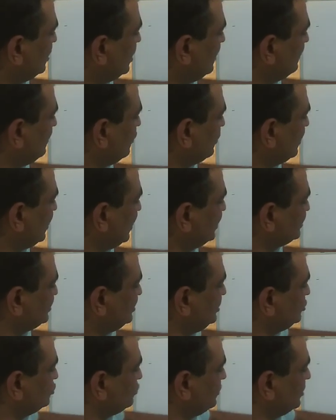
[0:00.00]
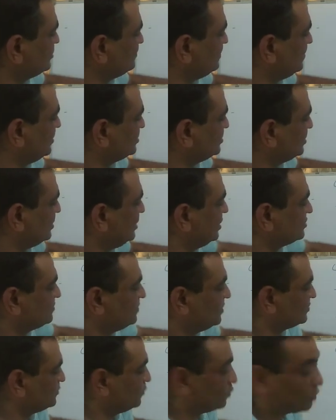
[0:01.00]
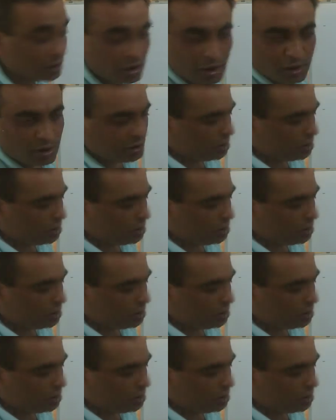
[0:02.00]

upon s into s plus 3, s plus 4.